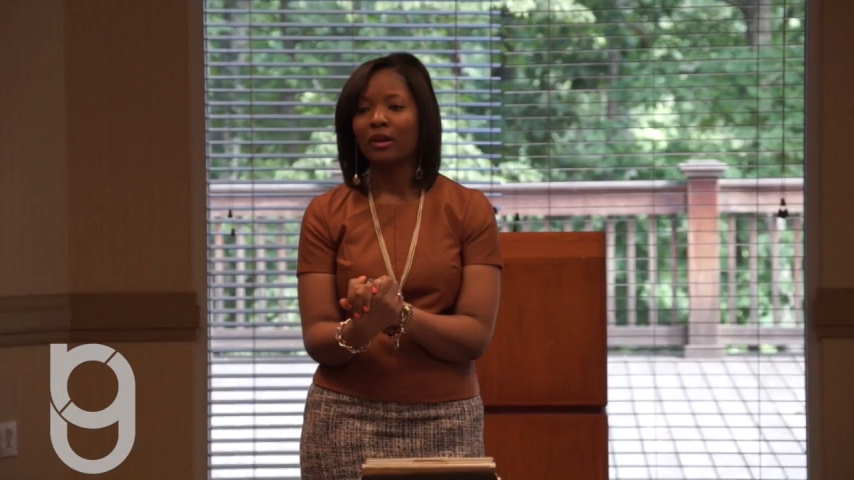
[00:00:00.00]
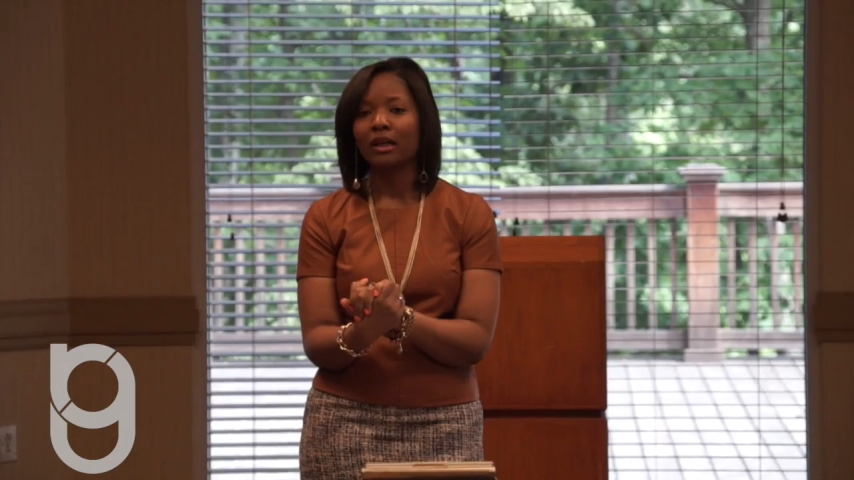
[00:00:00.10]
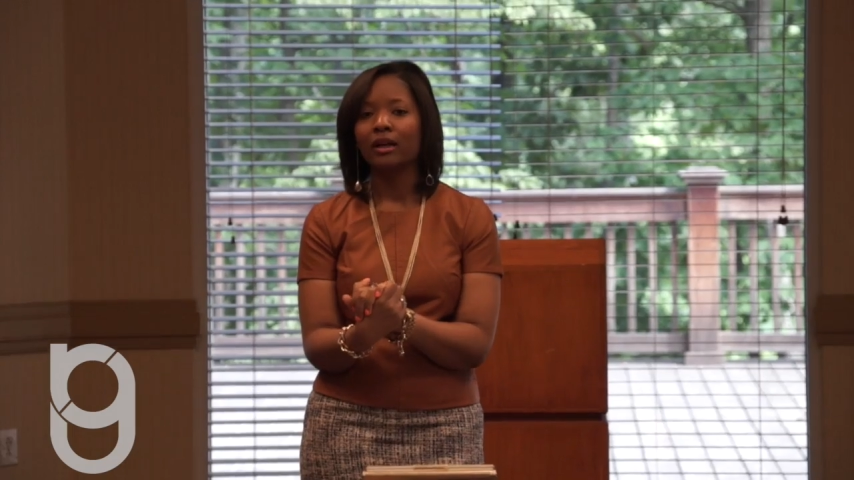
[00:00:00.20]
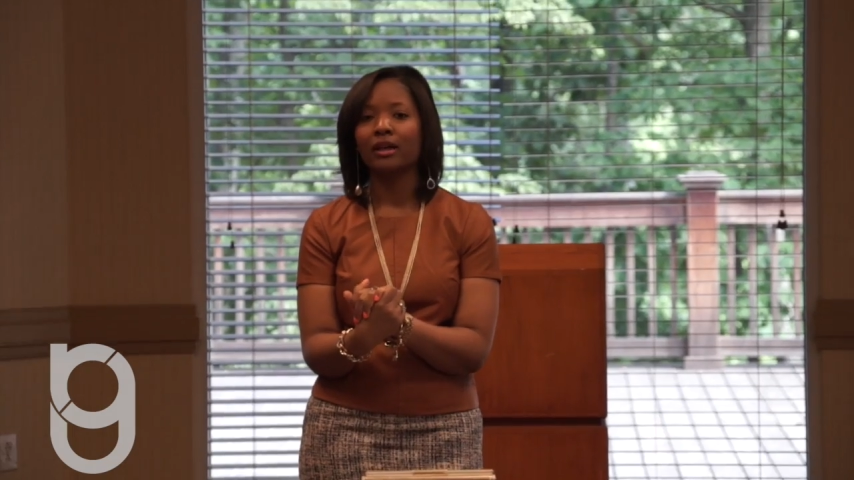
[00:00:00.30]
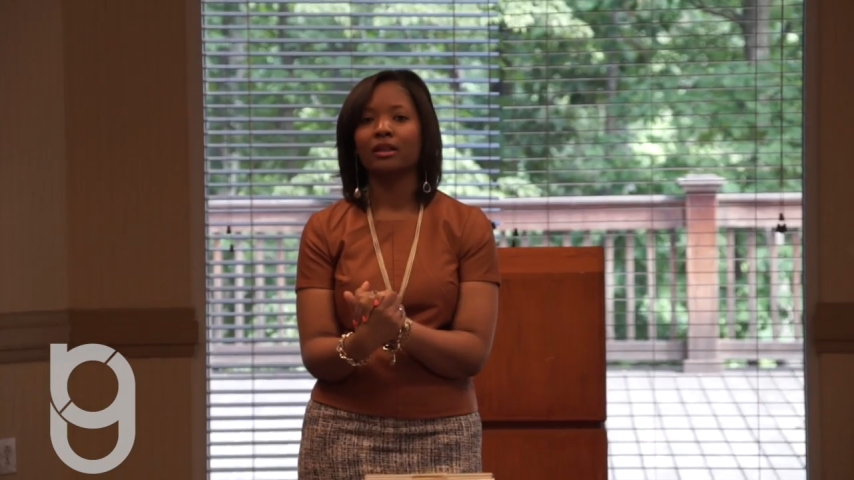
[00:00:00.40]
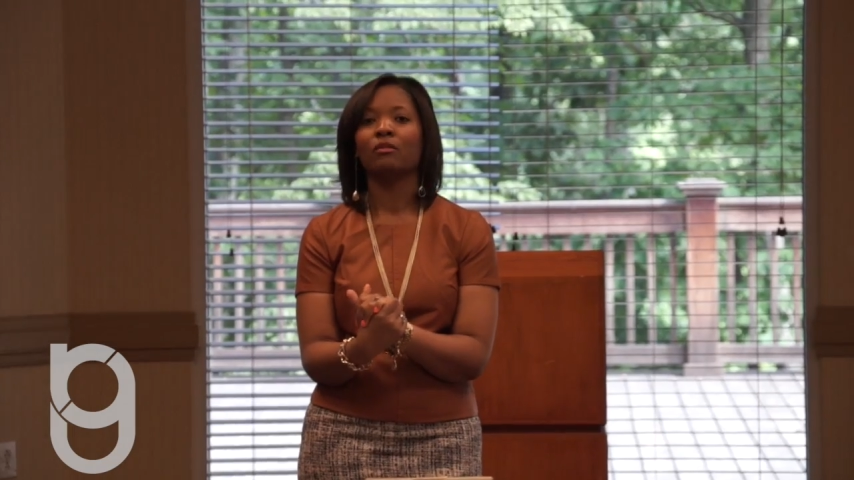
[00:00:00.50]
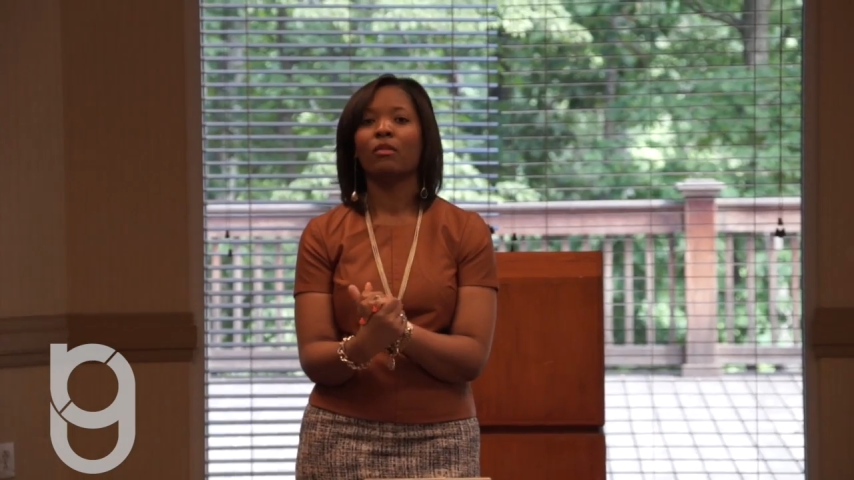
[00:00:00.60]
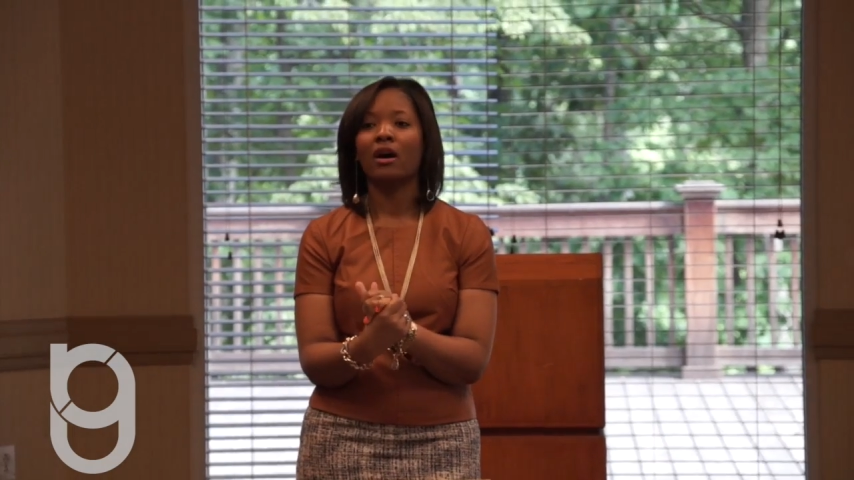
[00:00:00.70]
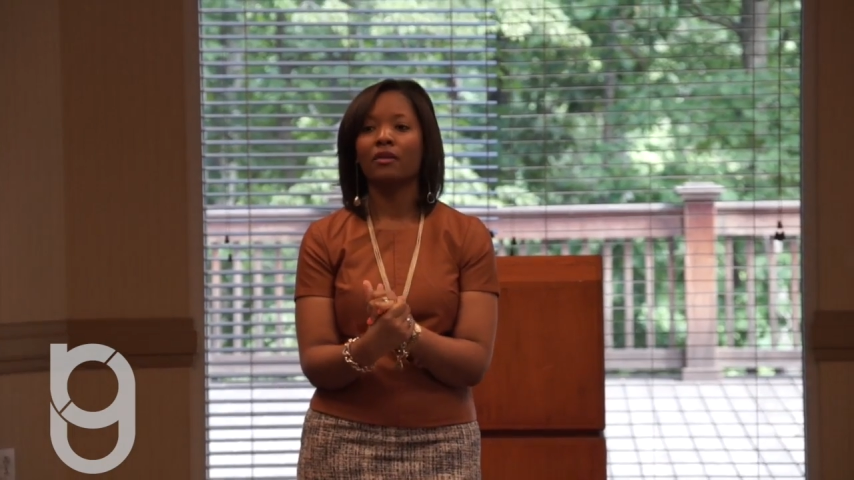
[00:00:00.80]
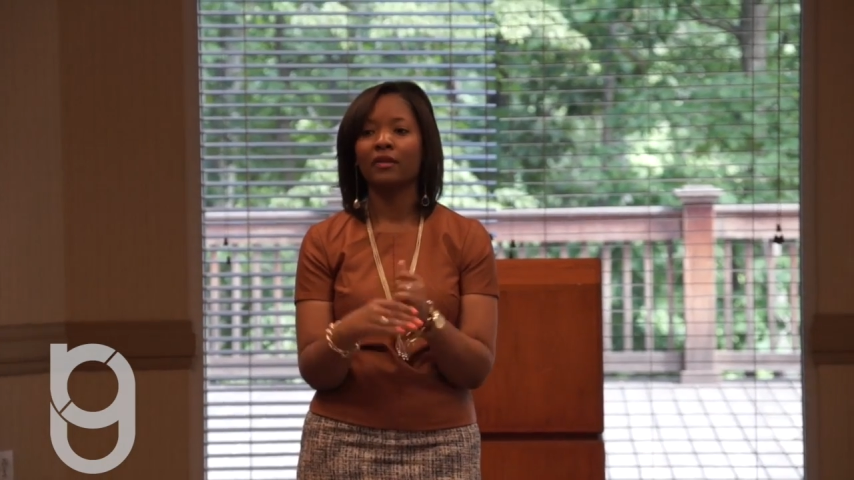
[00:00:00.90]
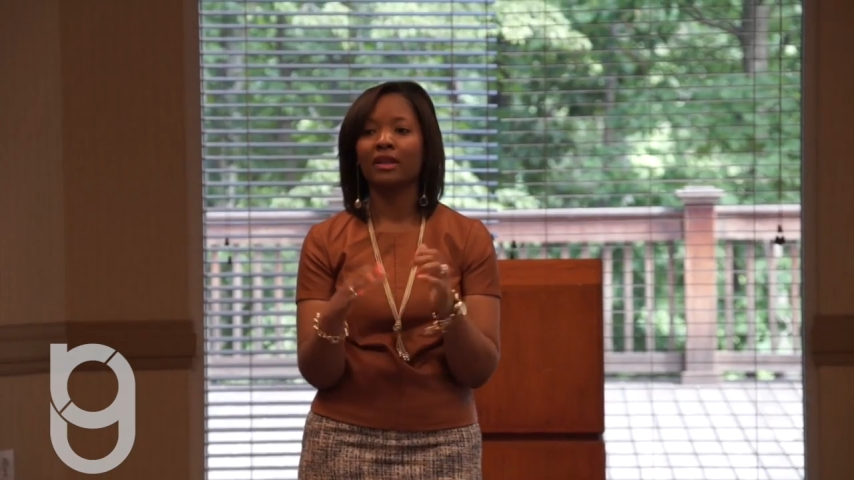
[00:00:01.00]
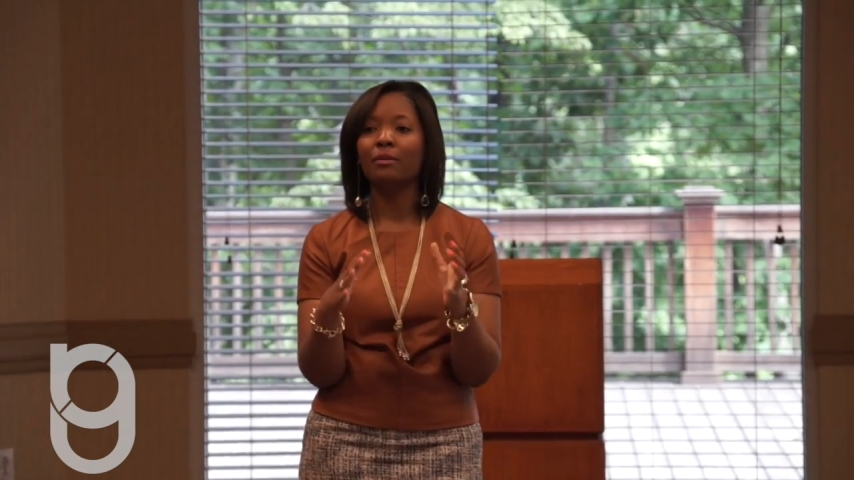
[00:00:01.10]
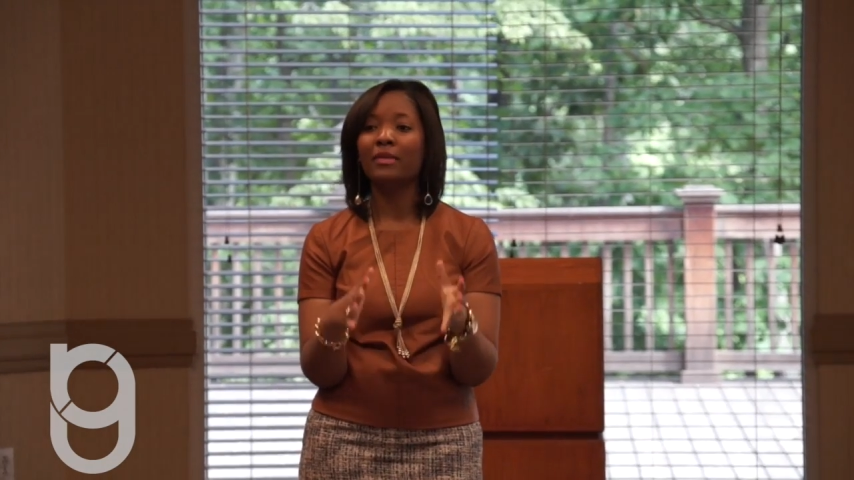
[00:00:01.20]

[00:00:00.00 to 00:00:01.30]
want to cut them off in the